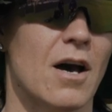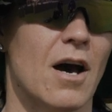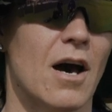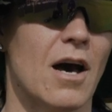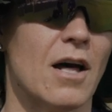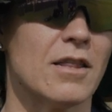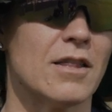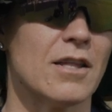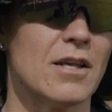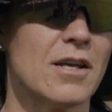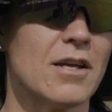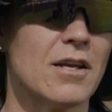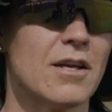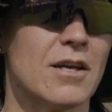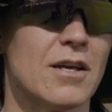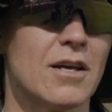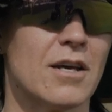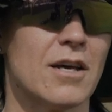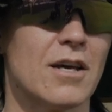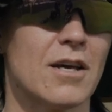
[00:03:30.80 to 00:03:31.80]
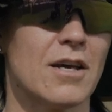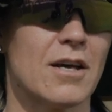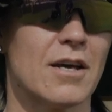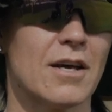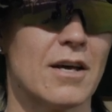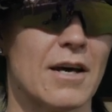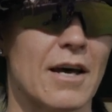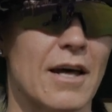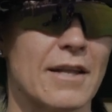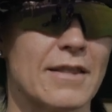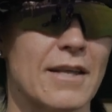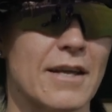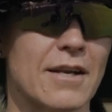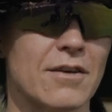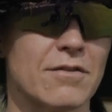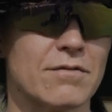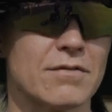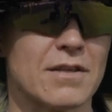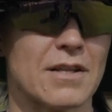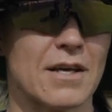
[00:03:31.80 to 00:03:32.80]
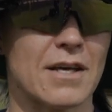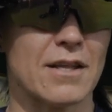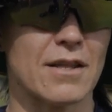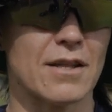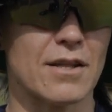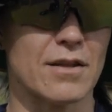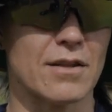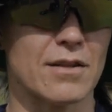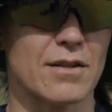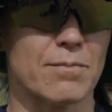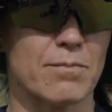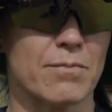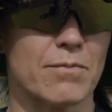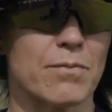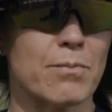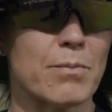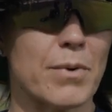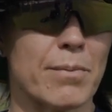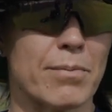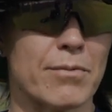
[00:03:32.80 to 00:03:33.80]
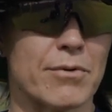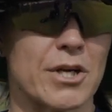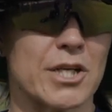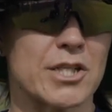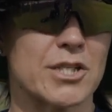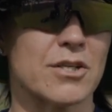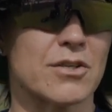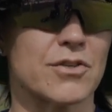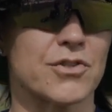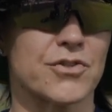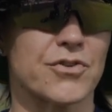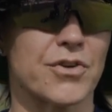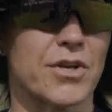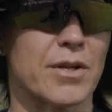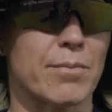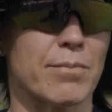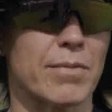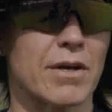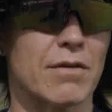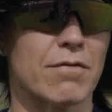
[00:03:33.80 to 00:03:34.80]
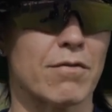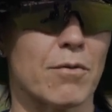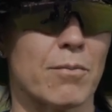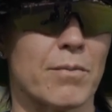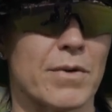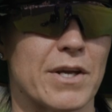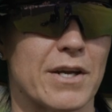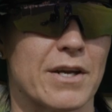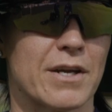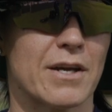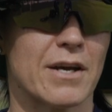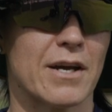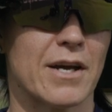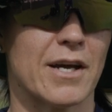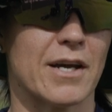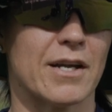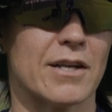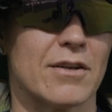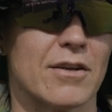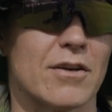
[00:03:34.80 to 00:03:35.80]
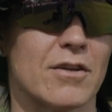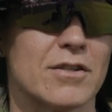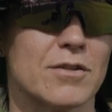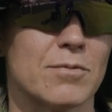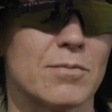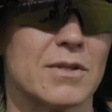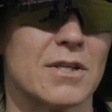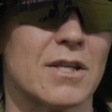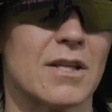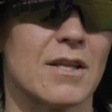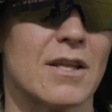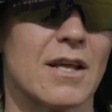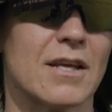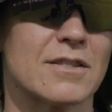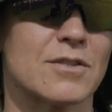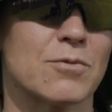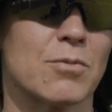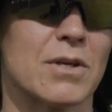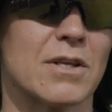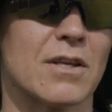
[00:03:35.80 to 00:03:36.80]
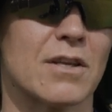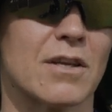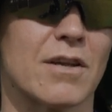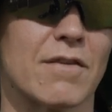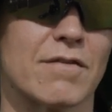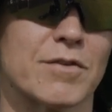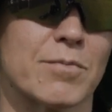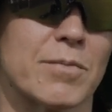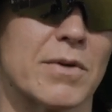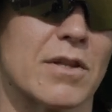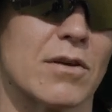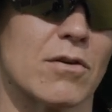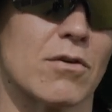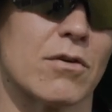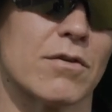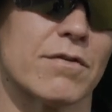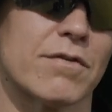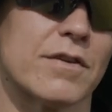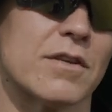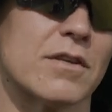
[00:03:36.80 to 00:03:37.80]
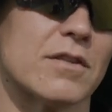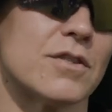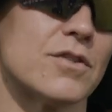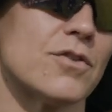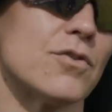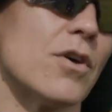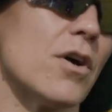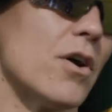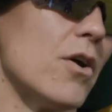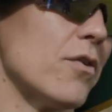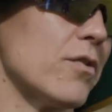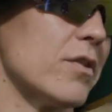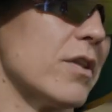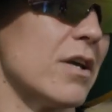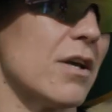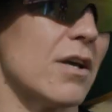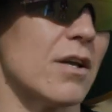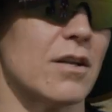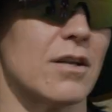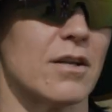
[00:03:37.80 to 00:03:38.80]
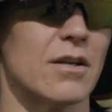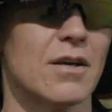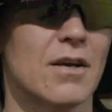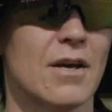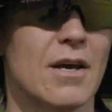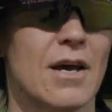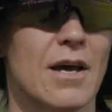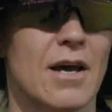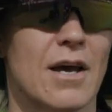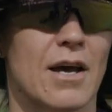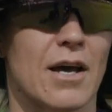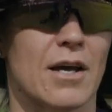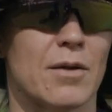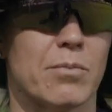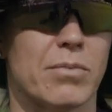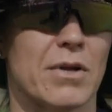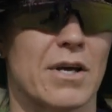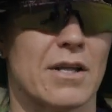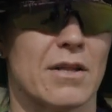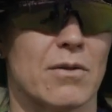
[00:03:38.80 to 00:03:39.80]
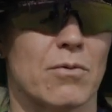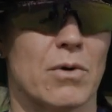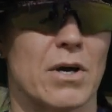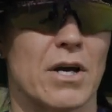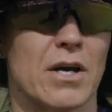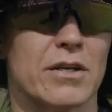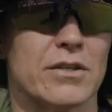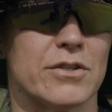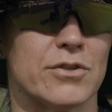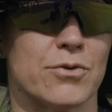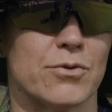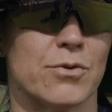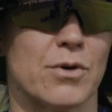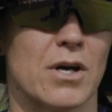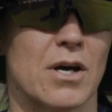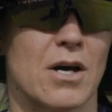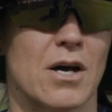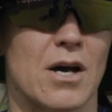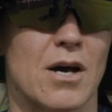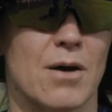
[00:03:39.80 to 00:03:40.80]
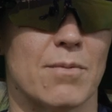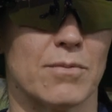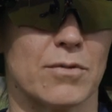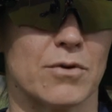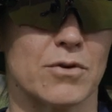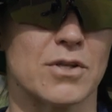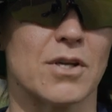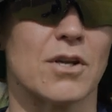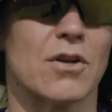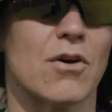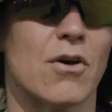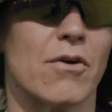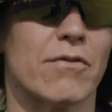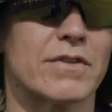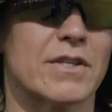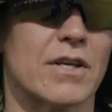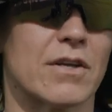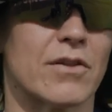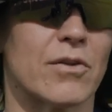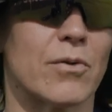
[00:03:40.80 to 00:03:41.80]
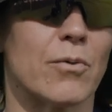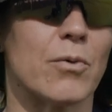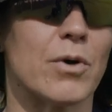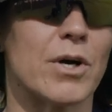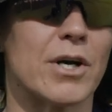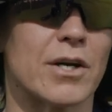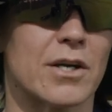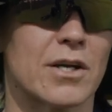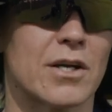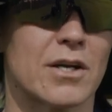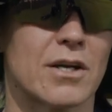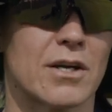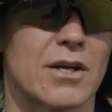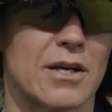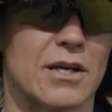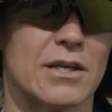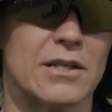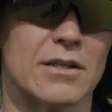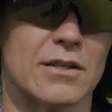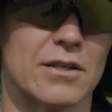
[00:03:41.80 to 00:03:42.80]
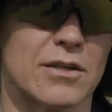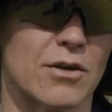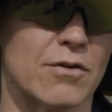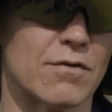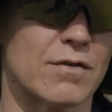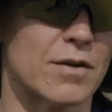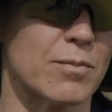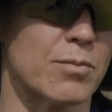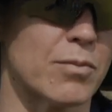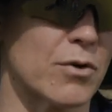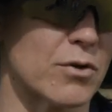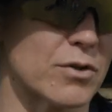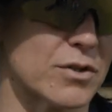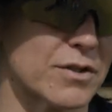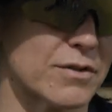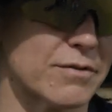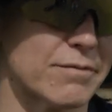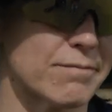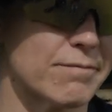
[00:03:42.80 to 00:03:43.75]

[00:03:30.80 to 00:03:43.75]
I think at the end of the day, the preparation is really big for me, and ultimately that's what gives me the confidence to go out there and play the way I do, because I know I've done the work, and over the past